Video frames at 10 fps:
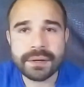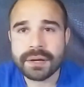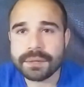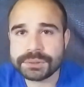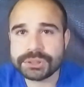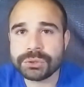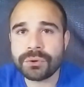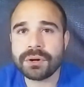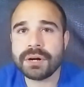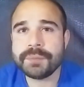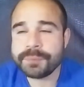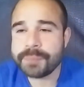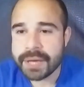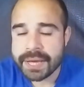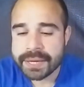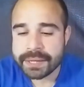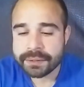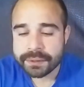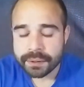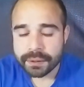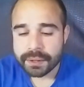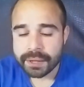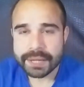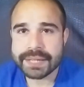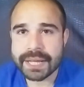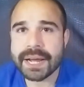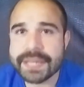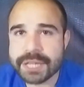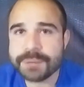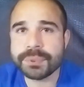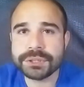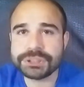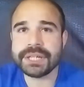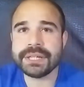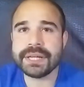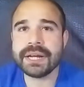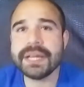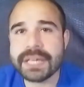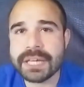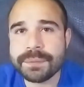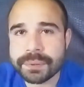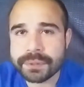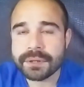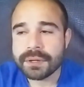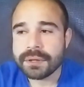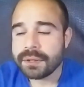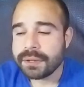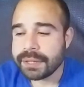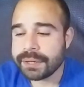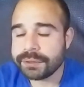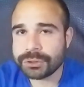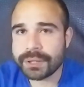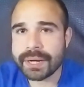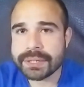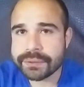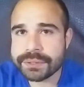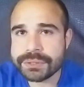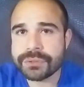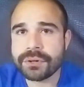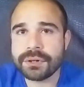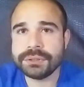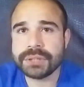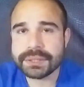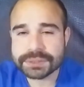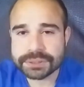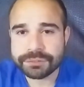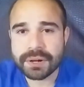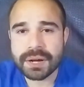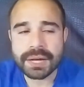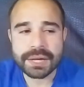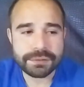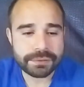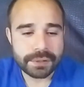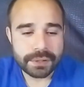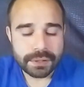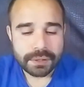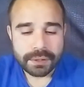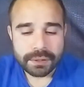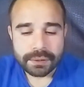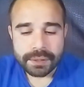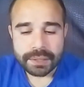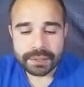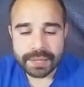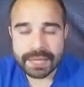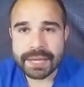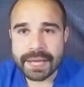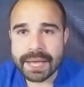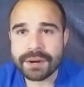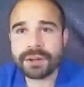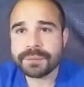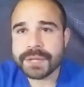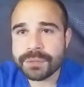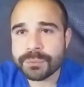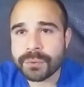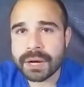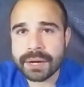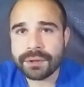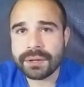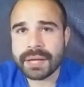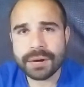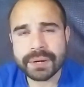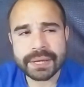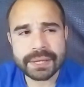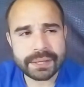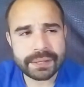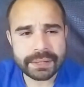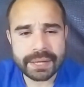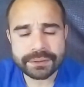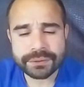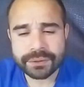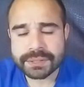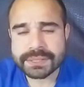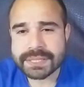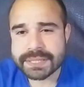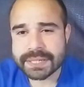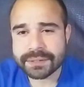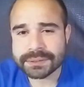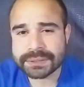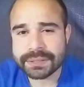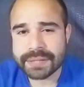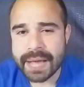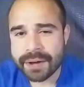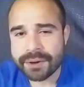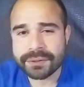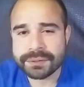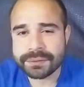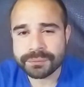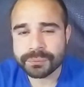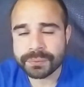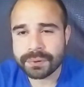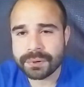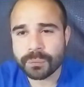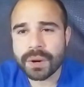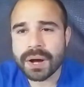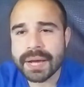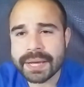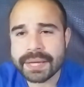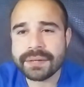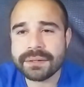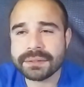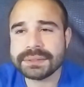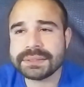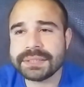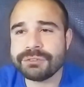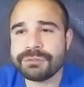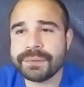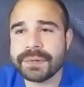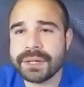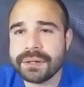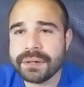I'm sore. I'm in pain. And yet I keep pushing. Yet I keep, you know, trying to endure, trying to survive. And, and all the meanwhile, I don't want to get eh, get into all the details into how and or, or why and stuff, but